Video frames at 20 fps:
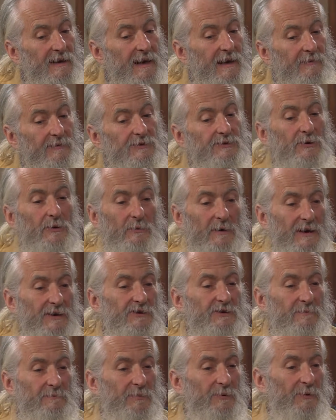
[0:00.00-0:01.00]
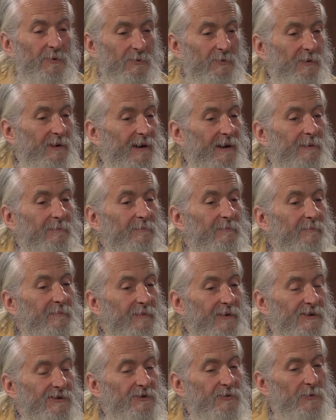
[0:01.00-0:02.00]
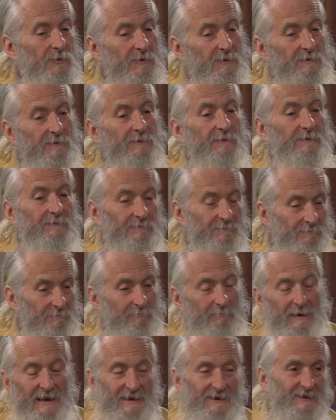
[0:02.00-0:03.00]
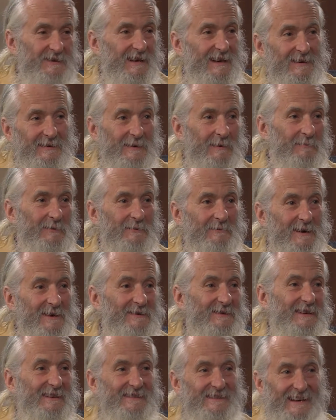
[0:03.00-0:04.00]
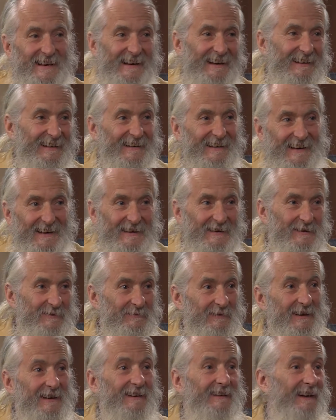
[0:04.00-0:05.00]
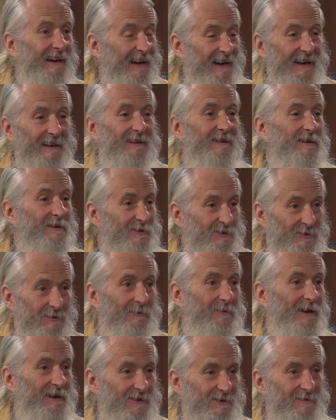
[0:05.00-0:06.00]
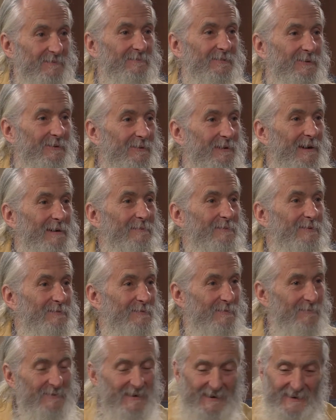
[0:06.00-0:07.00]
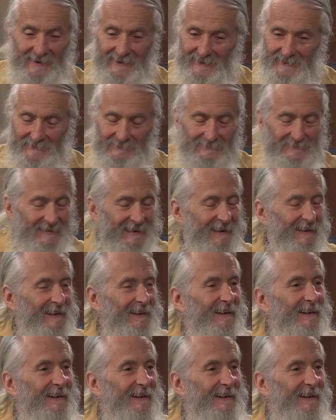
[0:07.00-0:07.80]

a donation program that's sort of based on WXXI, kind of in-kindness donation program is what we call it. Mm-hmm.